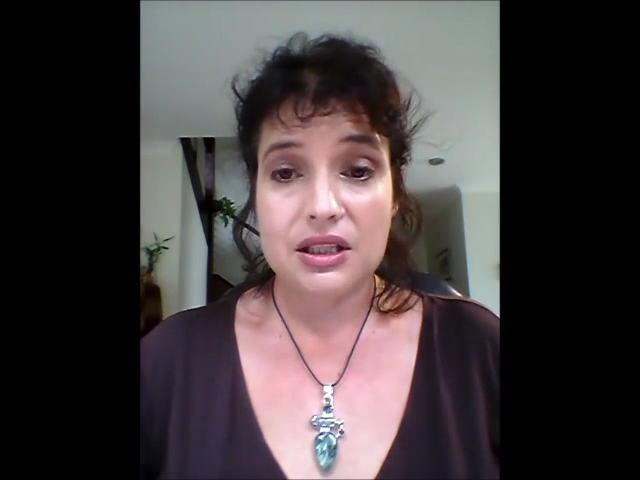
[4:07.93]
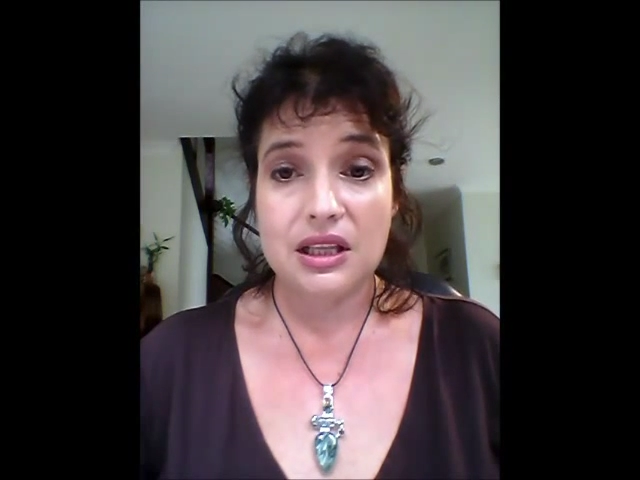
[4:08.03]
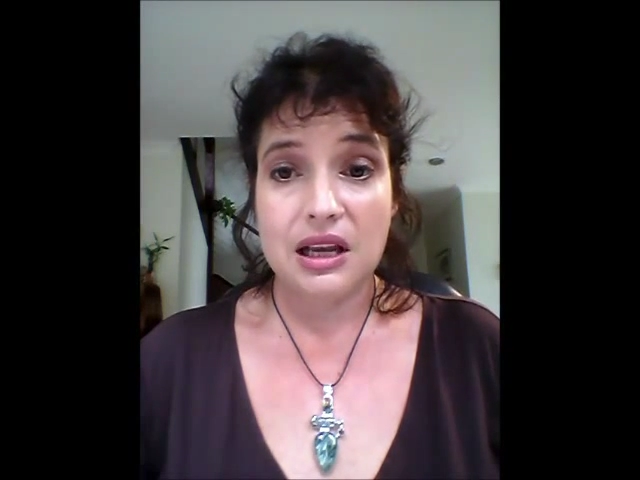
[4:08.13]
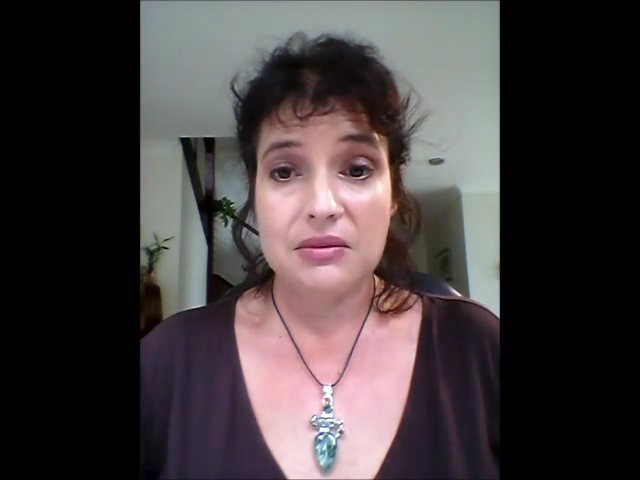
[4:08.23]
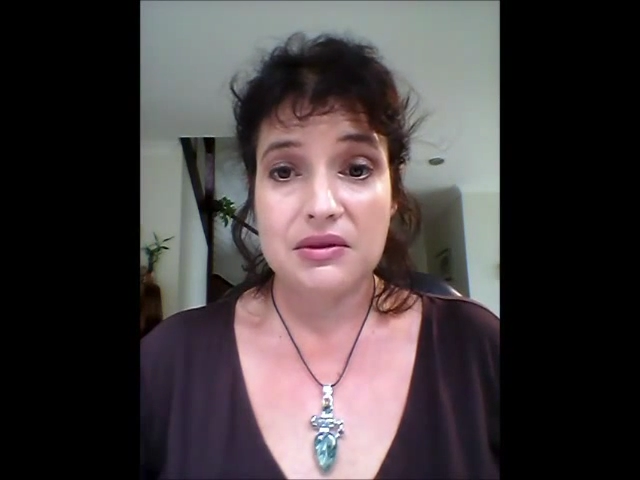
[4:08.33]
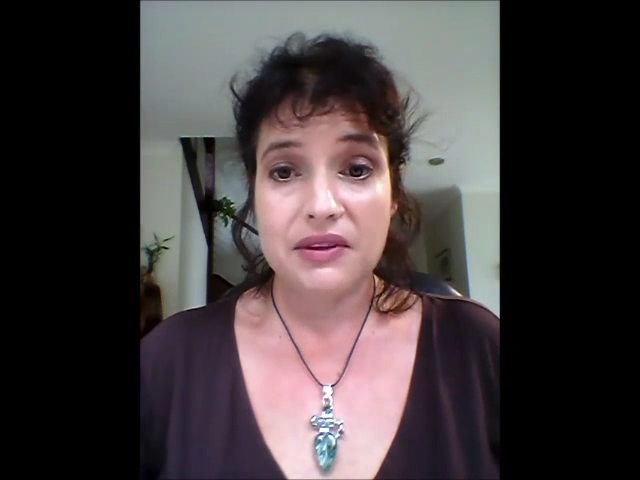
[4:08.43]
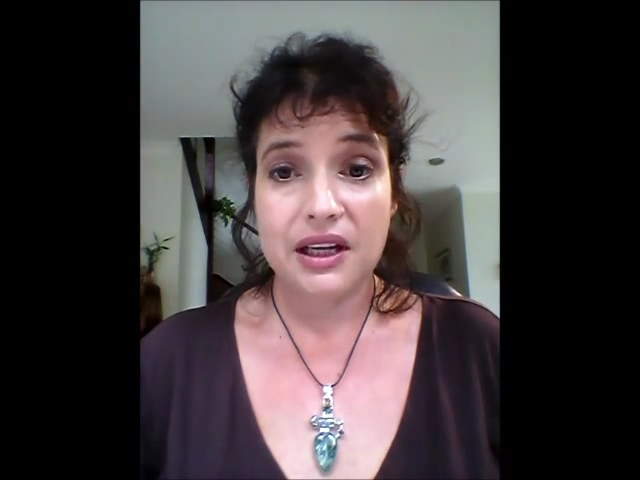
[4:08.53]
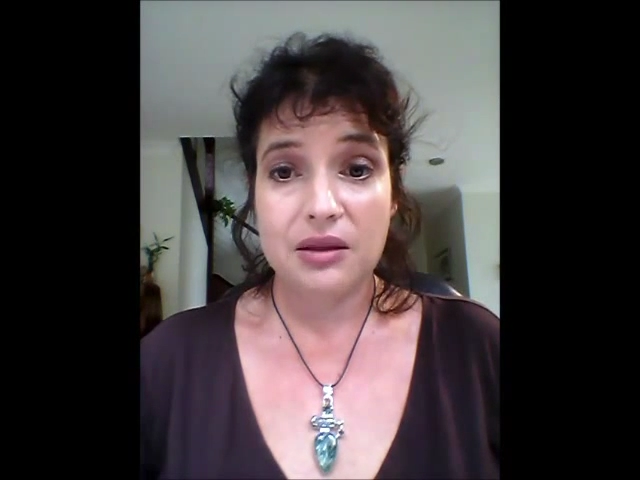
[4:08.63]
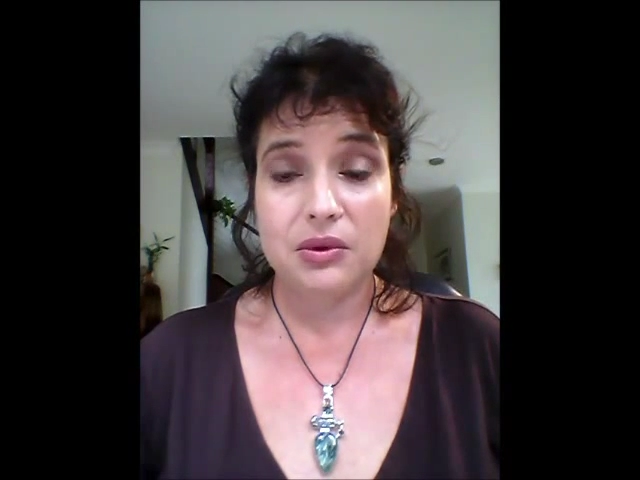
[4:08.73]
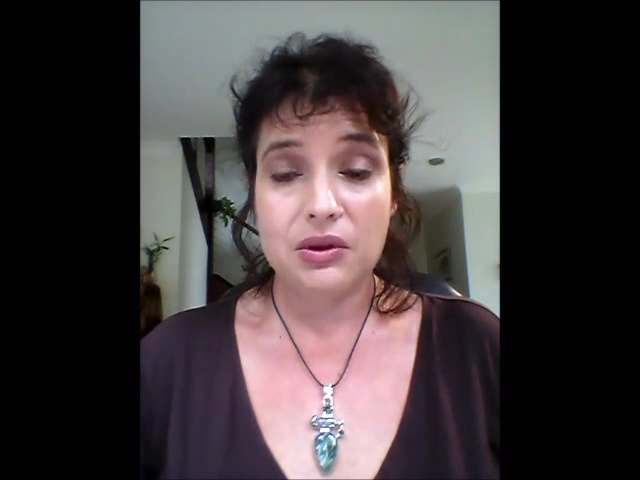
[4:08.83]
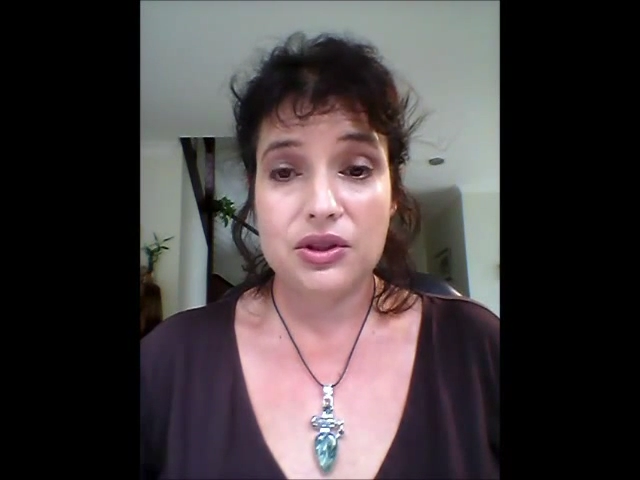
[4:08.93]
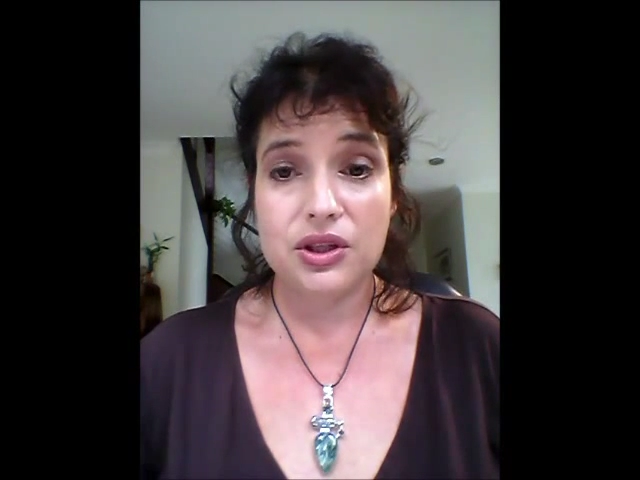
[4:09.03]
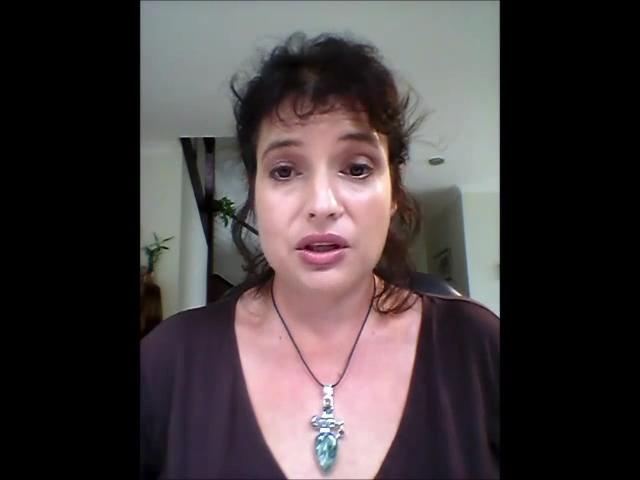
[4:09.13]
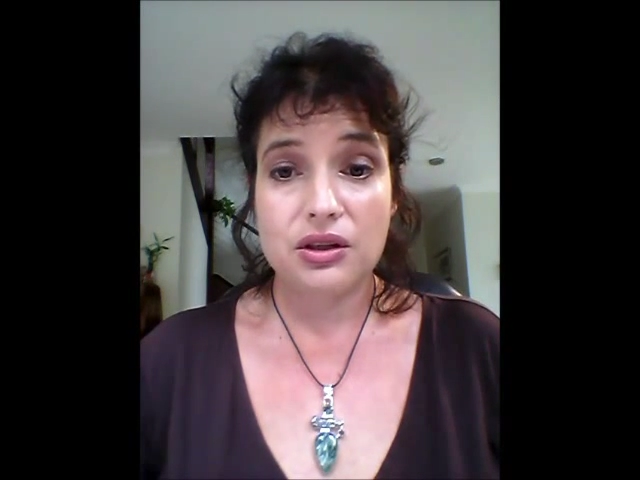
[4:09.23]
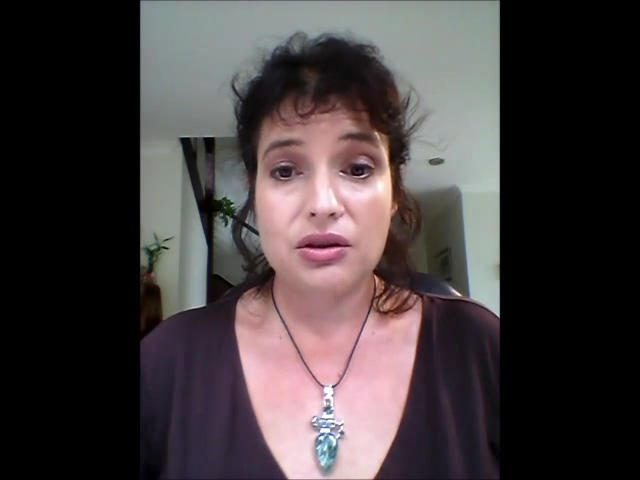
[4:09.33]
slabs available that
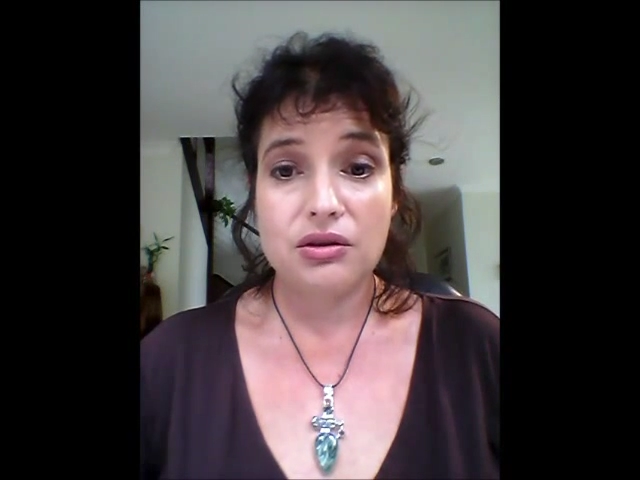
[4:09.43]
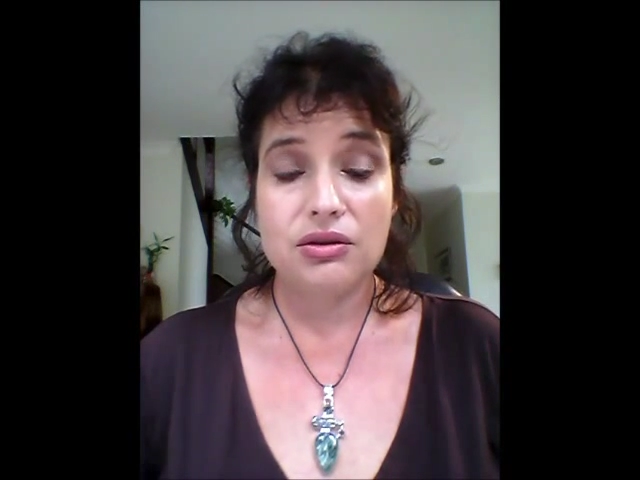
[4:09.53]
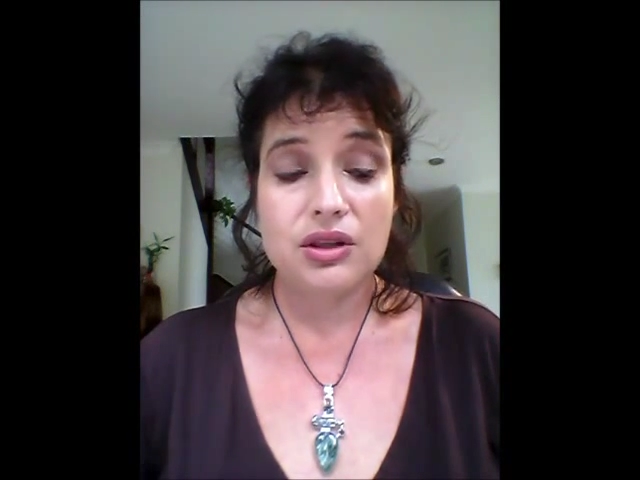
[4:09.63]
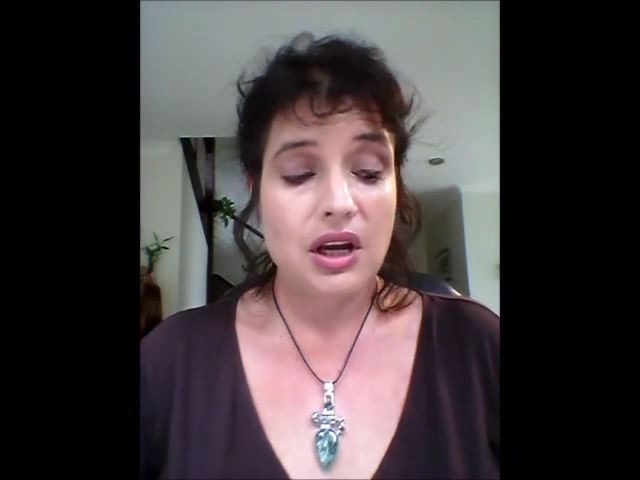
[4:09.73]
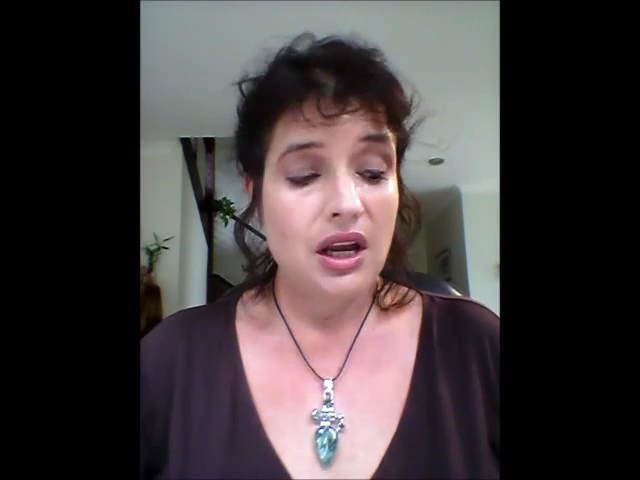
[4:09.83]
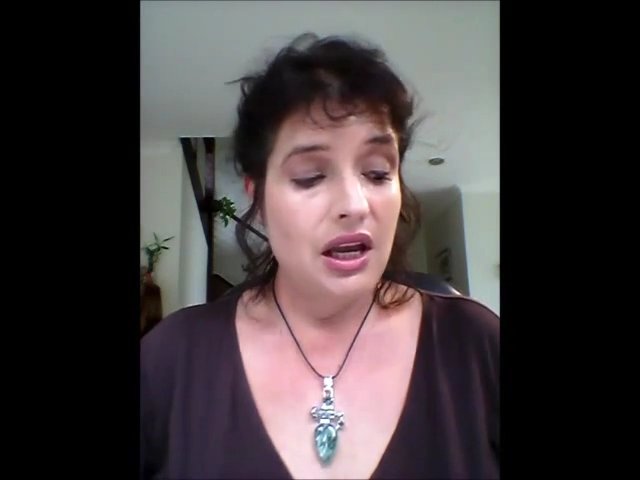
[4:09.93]
you can use,